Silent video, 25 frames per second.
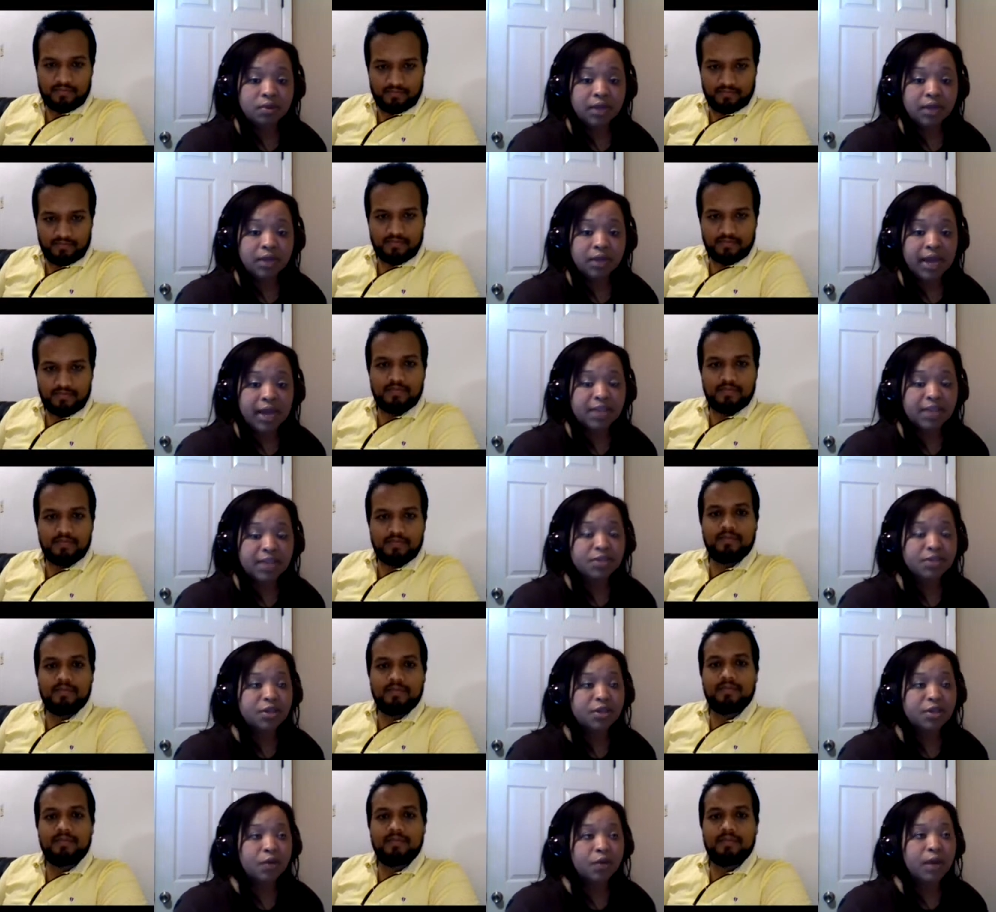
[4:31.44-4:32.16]
Speaker 1: And
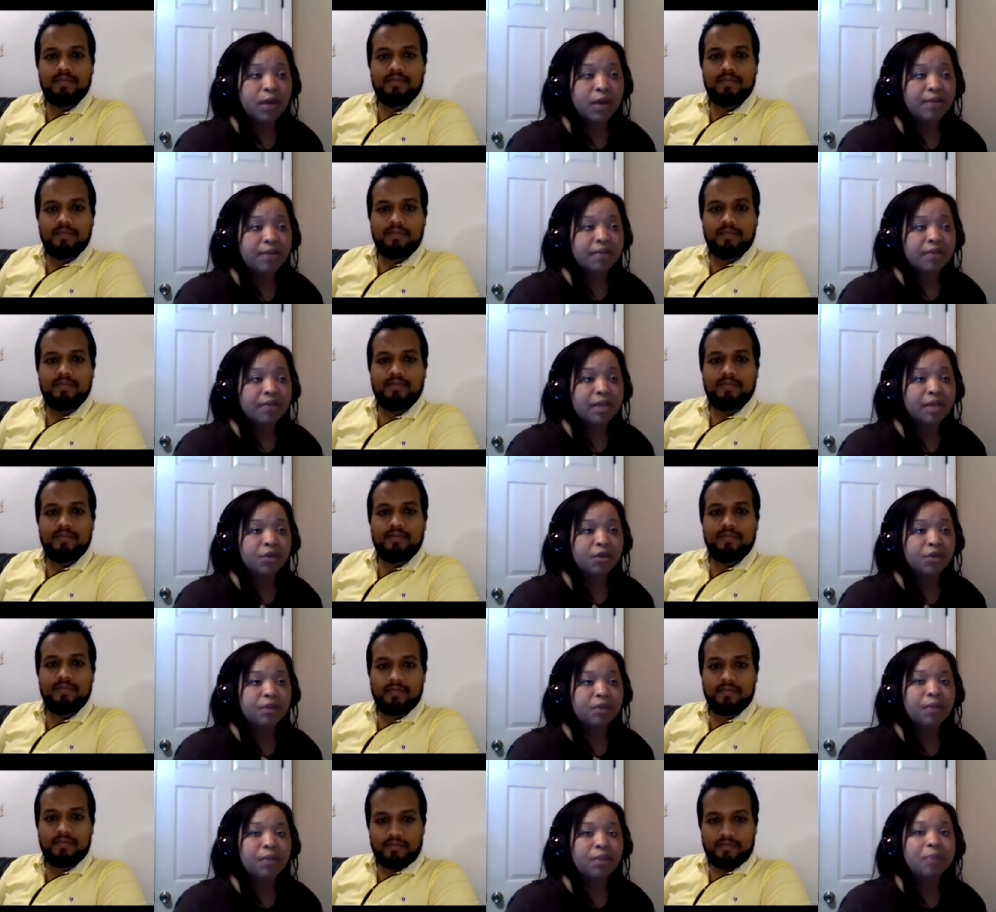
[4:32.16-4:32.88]
so, mm-hmm. and then
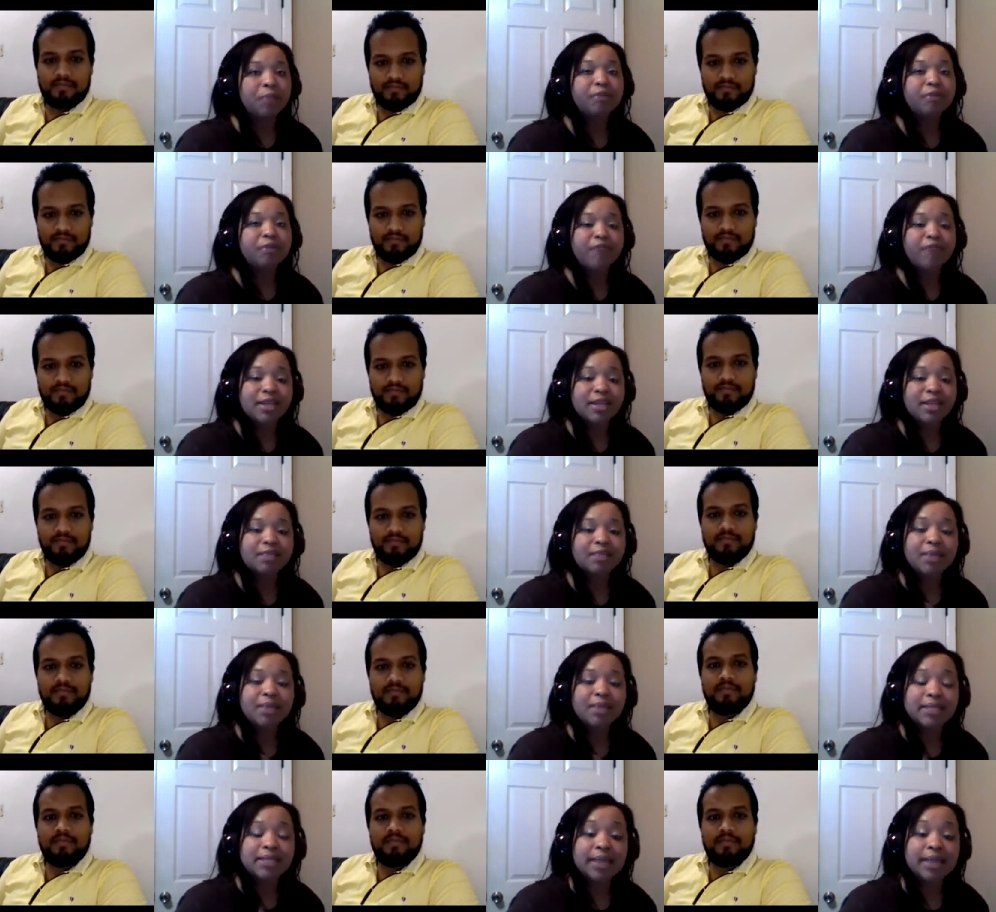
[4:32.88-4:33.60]
you can probably find
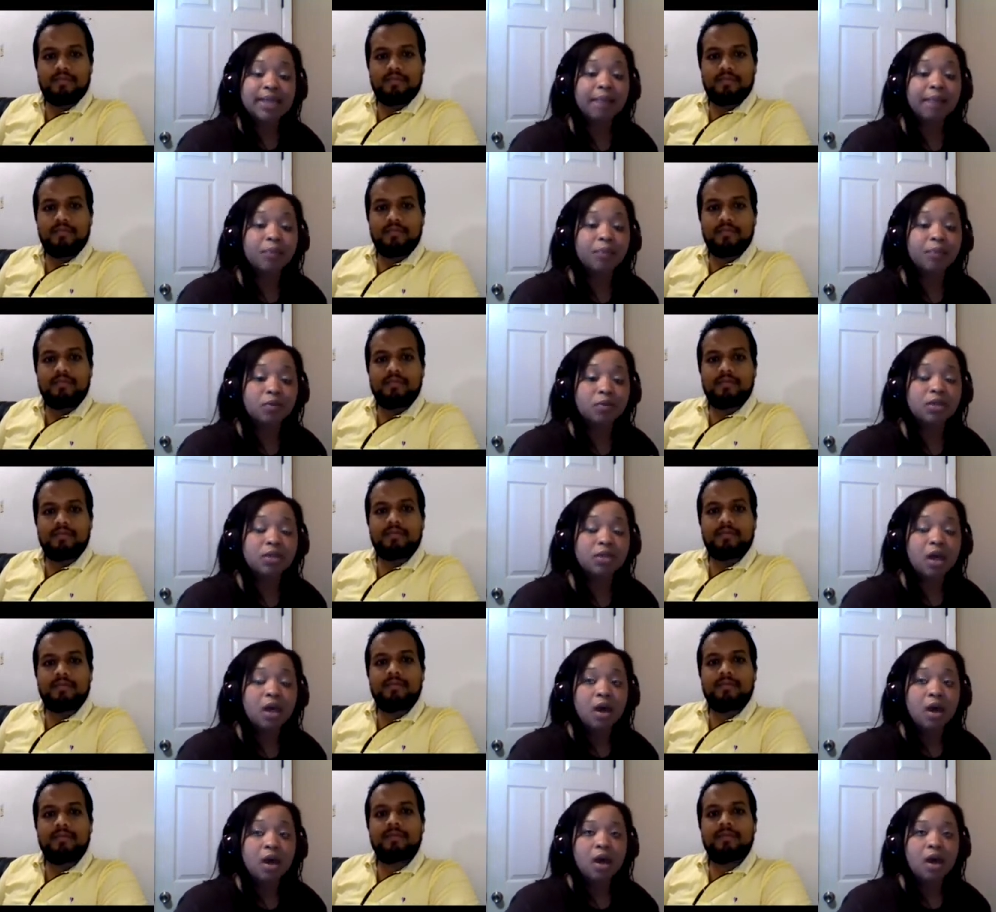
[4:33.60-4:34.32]
some examples
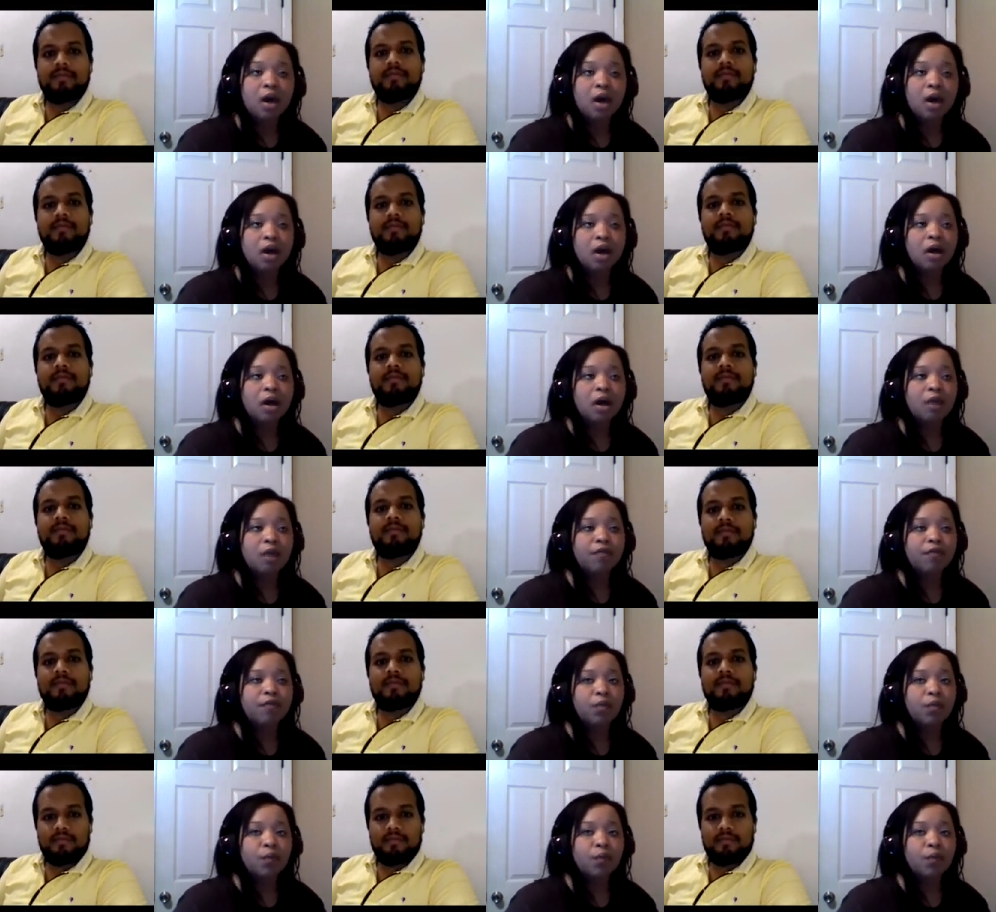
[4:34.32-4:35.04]

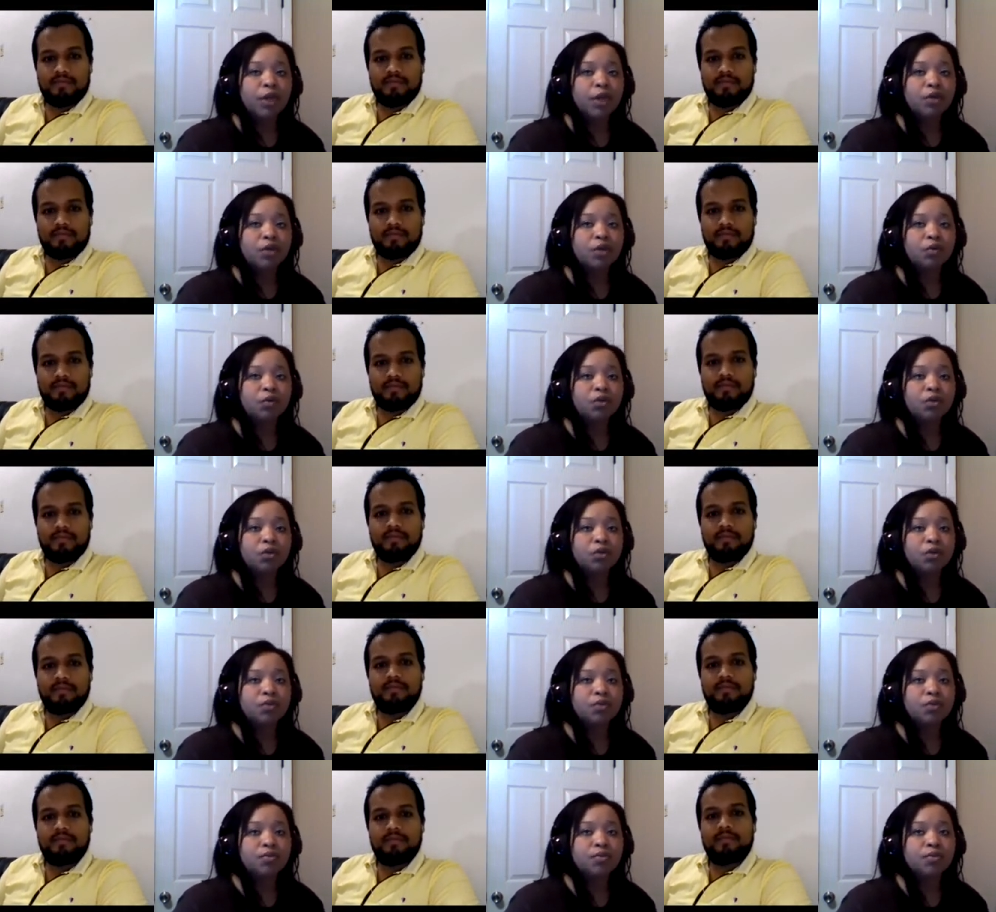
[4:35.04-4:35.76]
of when you'll
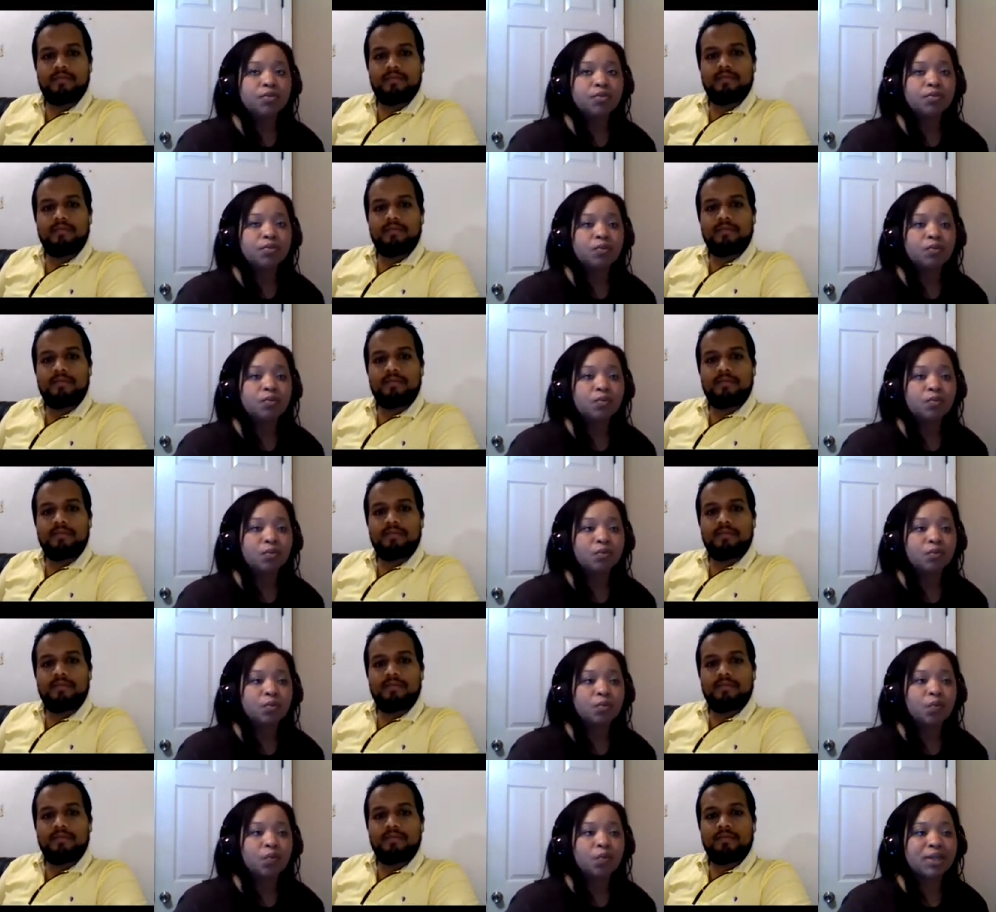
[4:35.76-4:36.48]
use
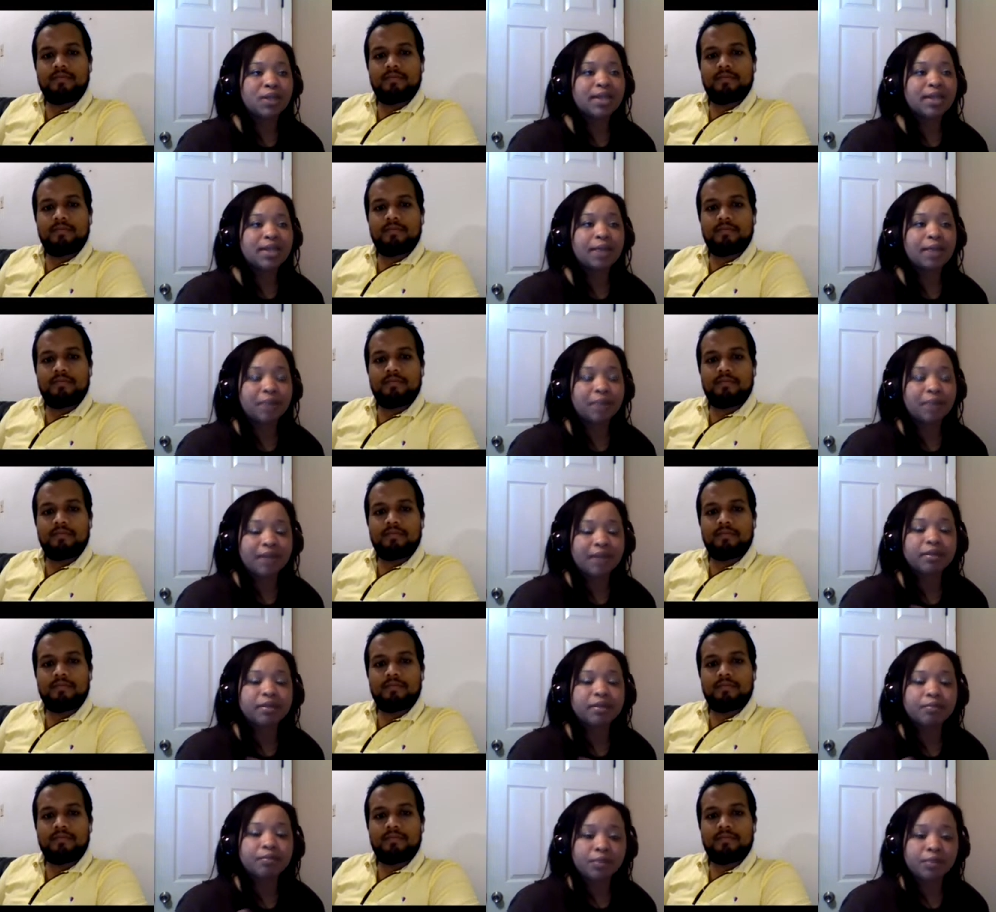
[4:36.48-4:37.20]
what type,
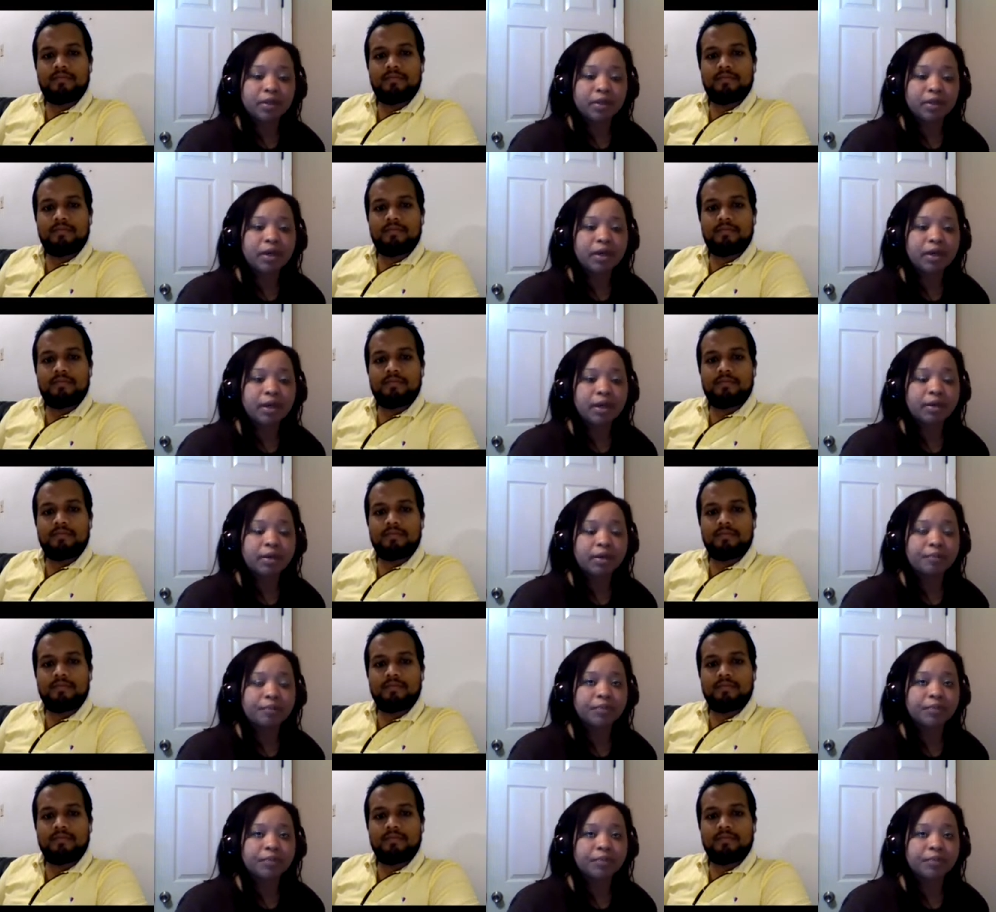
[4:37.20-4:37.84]
like the the um,